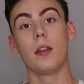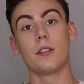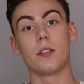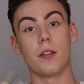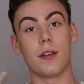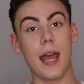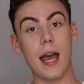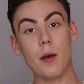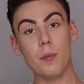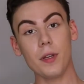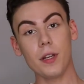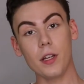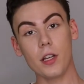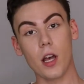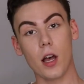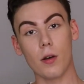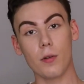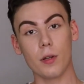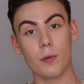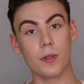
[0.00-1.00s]
So now I'm gonna
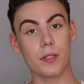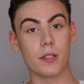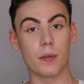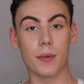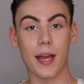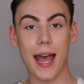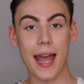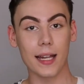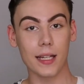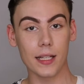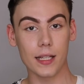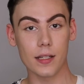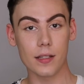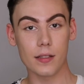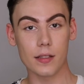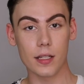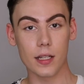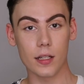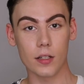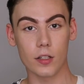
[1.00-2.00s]
go in with some Kylie
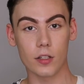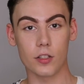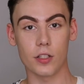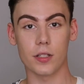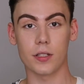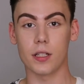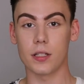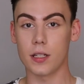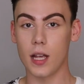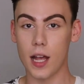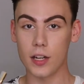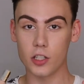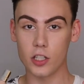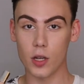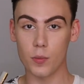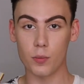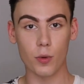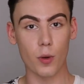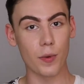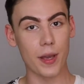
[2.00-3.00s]
concealer just to touch
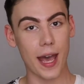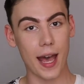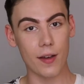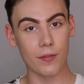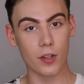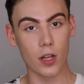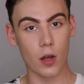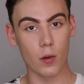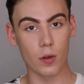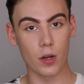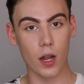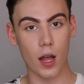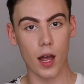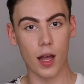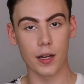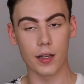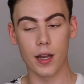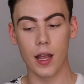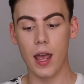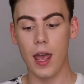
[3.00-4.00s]
up what we have going
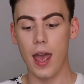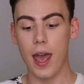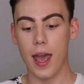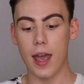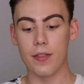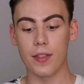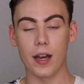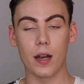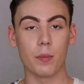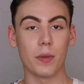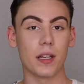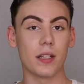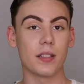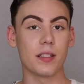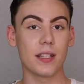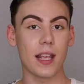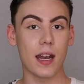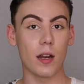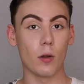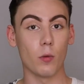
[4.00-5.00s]
on, and then I'm gonna
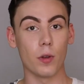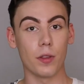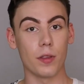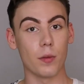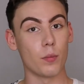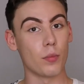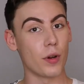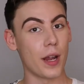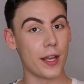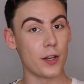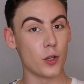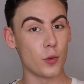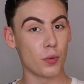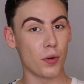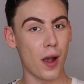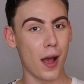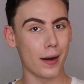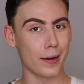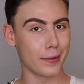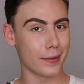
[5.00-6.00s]
set it with the brand new
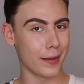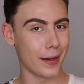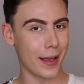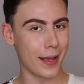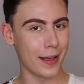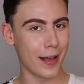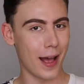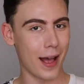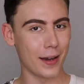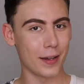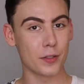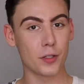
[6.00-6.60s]
product that I got.